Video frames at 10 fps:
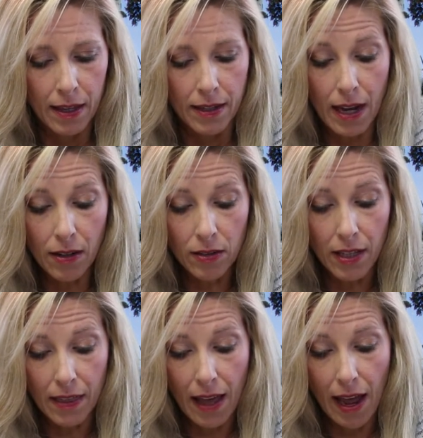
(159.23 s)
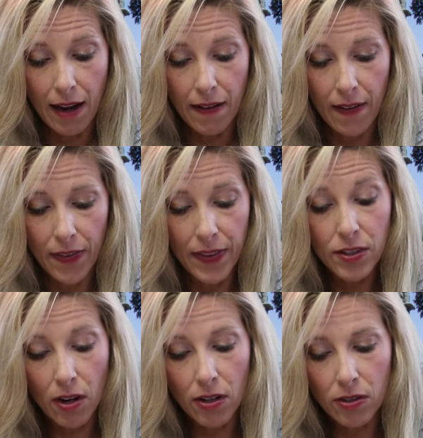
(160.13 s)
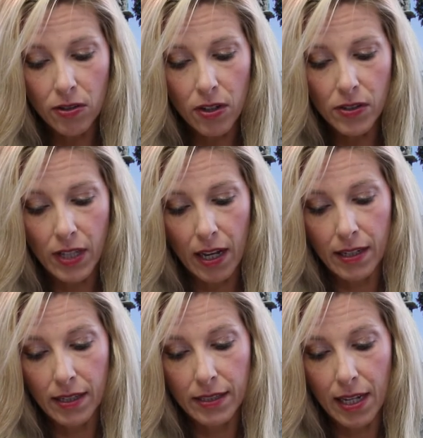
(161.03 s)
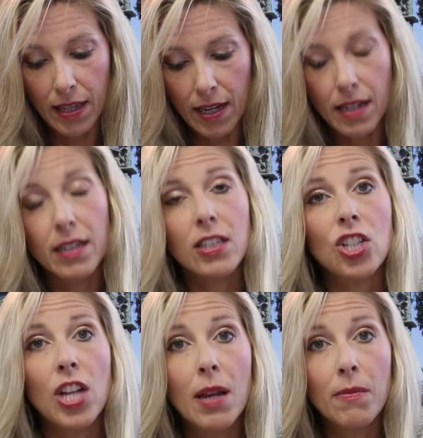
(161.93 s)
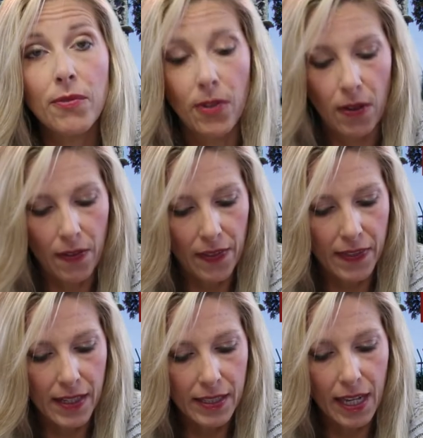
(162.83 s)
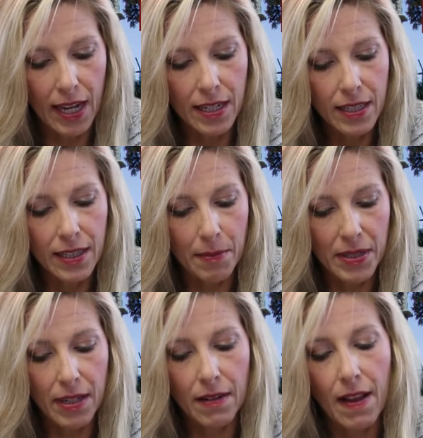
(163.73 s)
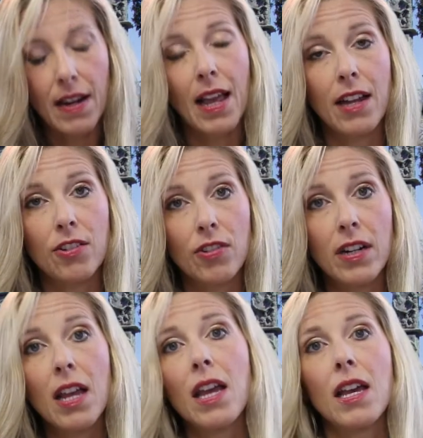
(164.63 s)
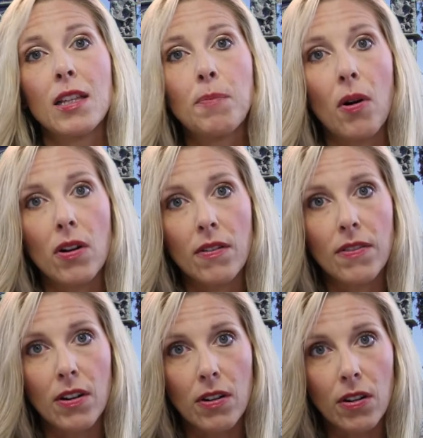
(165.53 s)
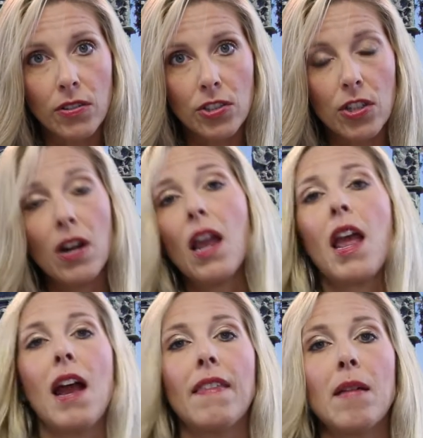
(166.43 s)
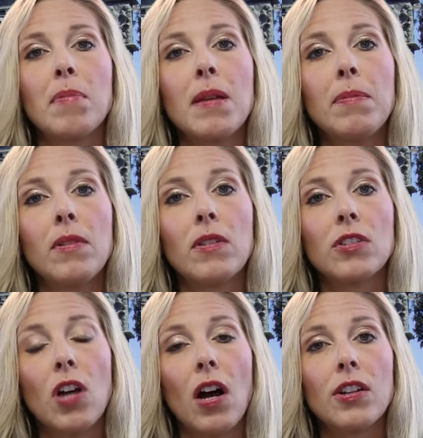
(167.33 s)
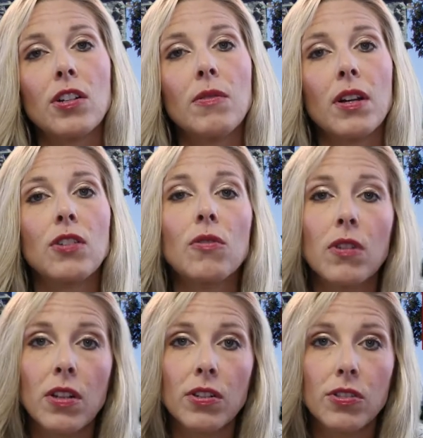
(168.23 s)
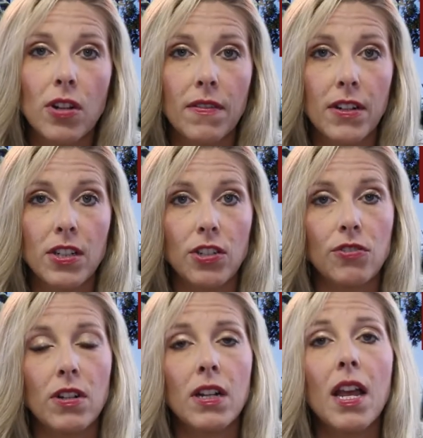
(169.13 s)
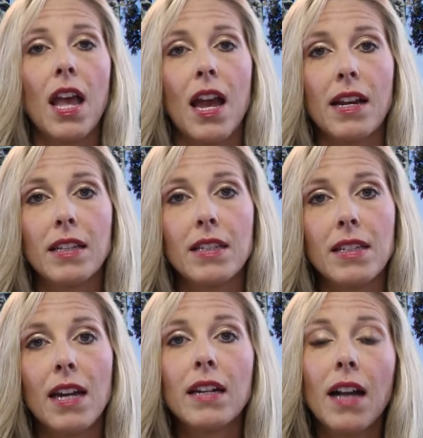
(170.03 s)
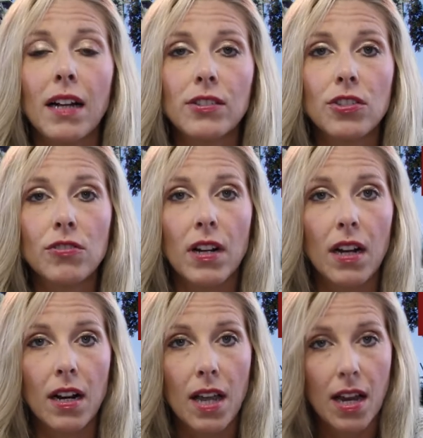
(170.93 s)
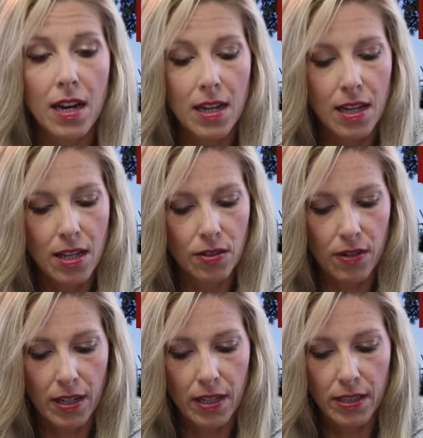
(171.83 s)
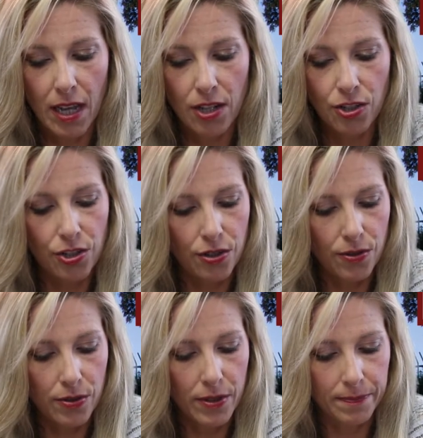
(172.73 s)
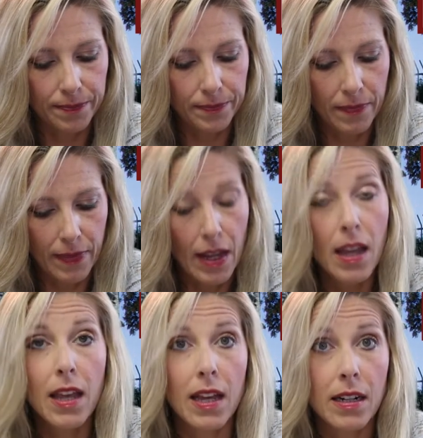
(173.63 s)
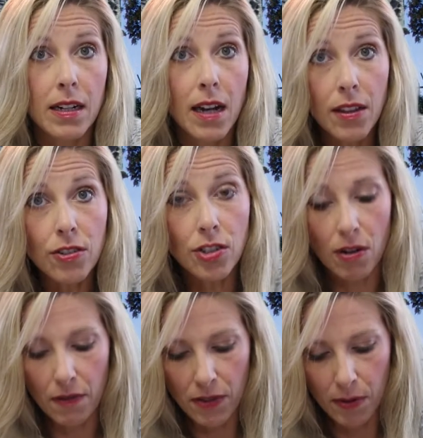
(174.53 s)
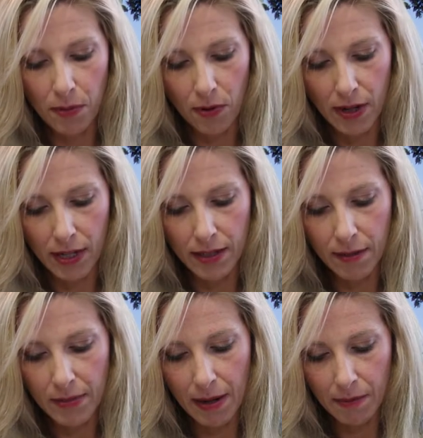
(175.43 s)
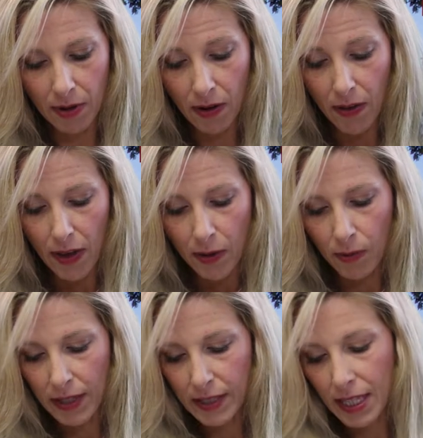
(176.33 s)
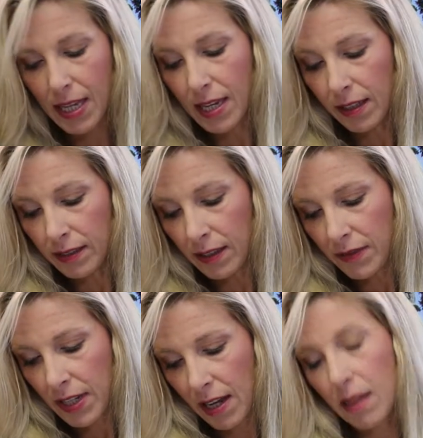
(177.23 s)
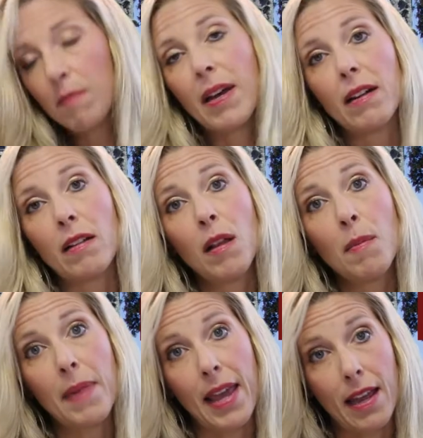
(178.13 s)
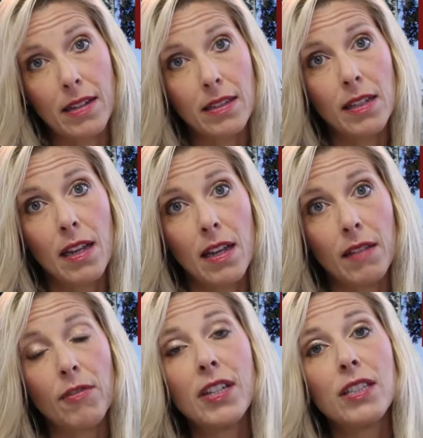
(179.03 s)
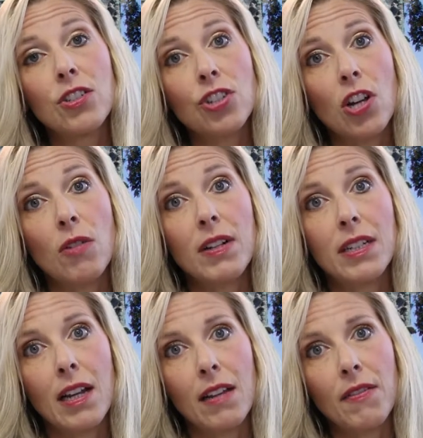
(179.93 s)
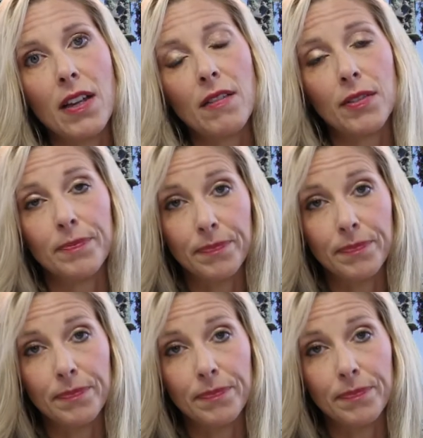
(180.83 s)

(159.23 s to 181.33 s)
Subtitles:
Not only that, this article goes on to say that it is shameful that this anti-Semitism and hatred is part of their culture, and that people are taught to ignore their starving children and instead concentrate on hating Israelis and Jews. In another show of support in September was the Eagles of Death metal band's recent show in Tel Aviv.